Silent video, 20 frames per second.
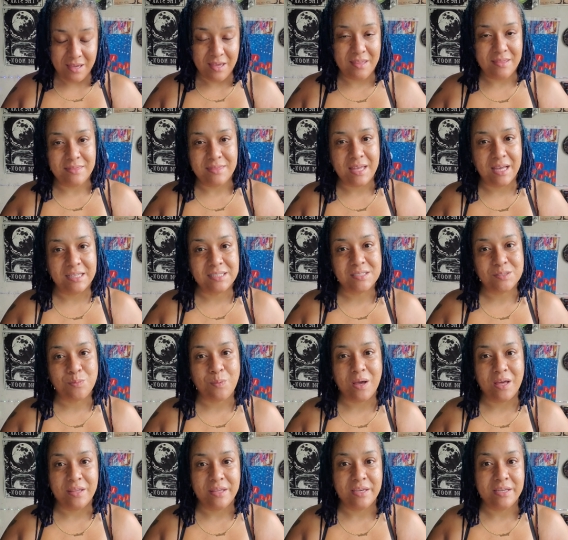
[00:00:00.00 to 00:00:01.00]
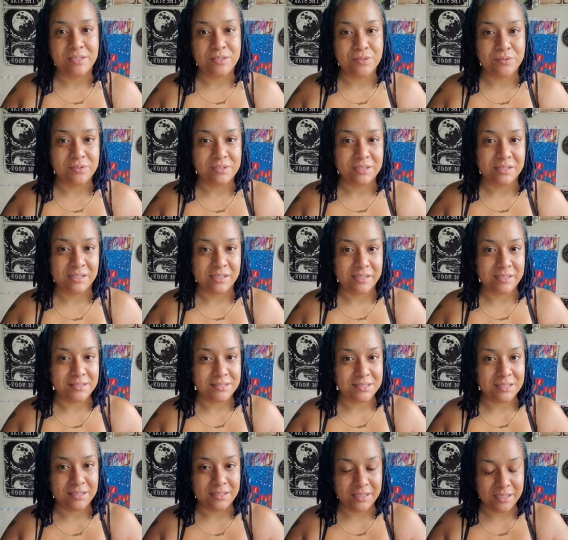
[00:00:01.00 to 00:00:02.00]
And that's why they do the
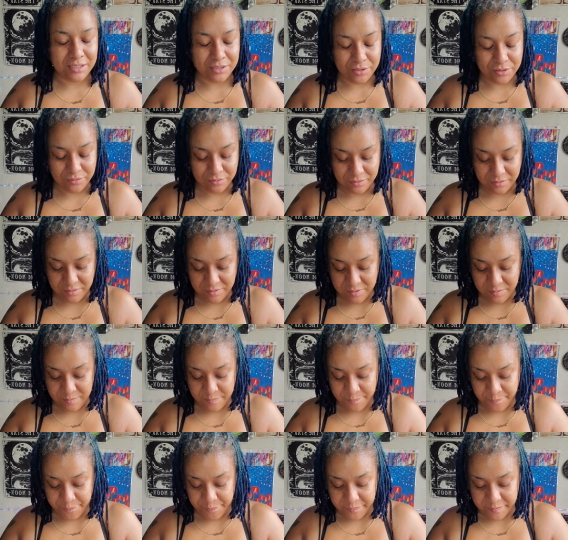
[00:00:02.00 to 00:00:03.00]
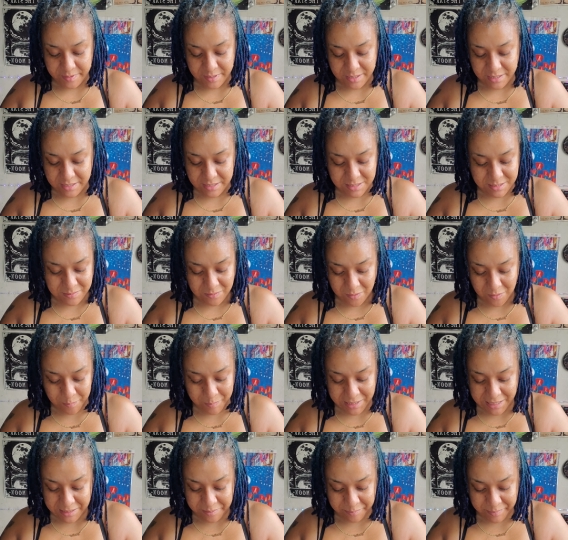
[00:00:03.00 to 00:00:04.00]
things that they do. And it's all
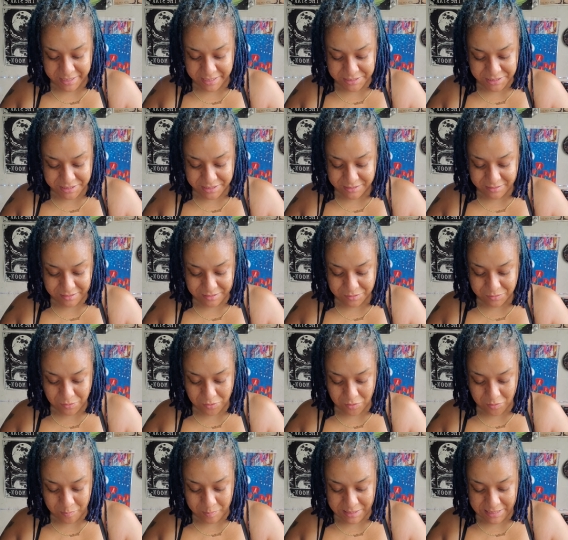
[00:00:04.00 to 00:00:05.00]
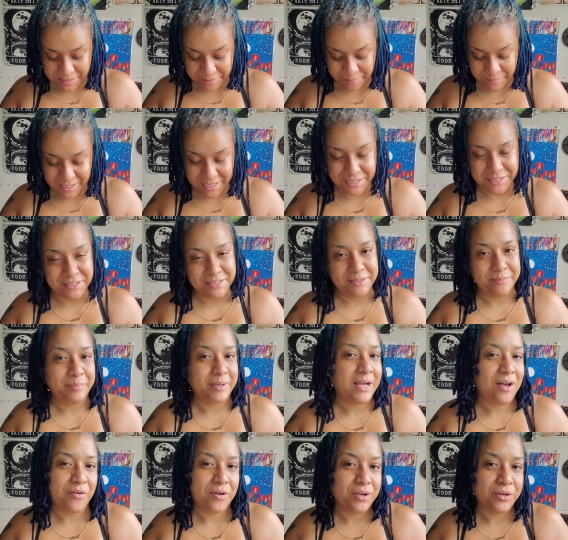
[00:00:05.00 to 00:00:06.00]
black magic. It's all black magic.
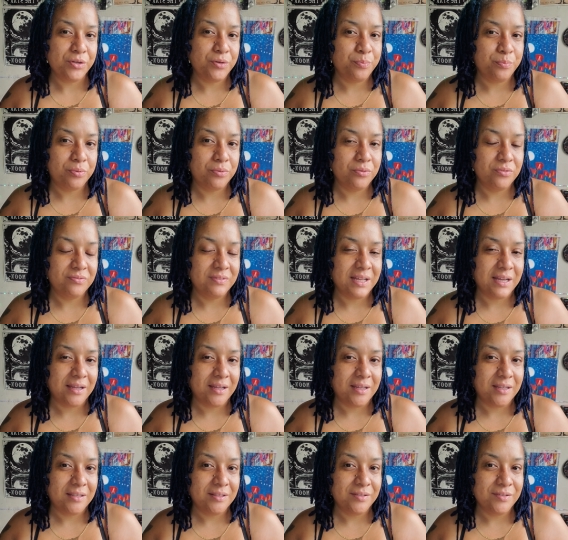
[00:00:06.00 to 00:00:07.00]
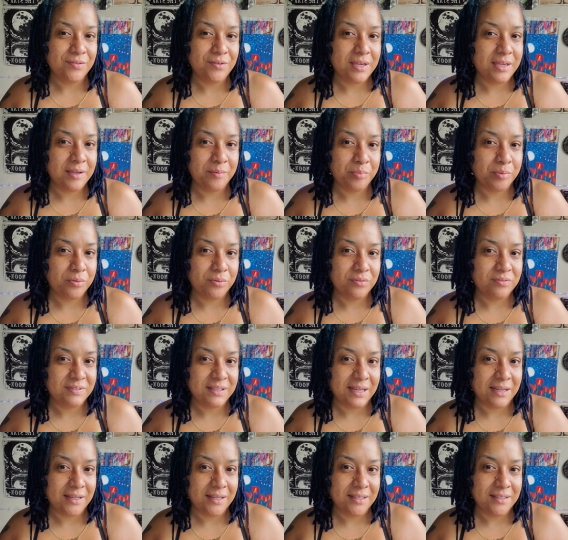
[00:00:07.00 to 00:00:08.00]
But how can you prove that? You can't prove
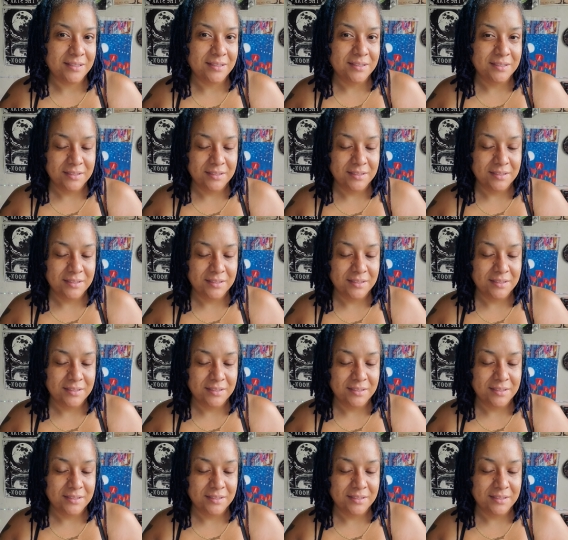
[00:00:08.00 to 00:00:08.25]
that.